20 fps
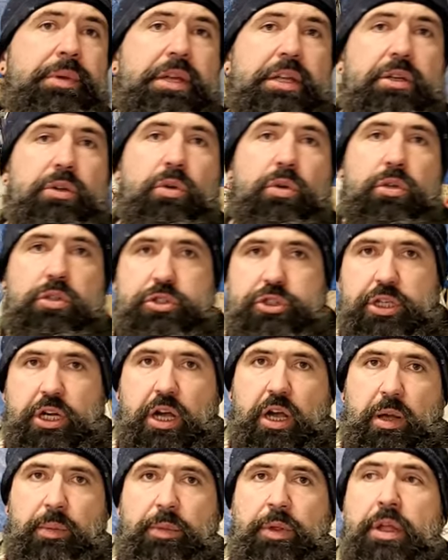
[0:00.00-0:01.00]
in your
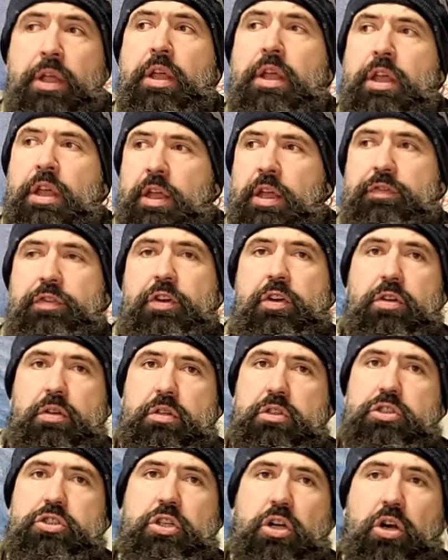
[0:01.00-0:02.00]
shop. If you're
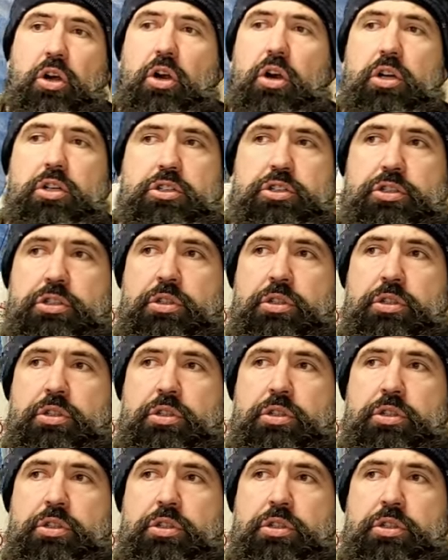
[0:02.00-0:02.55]
going to charge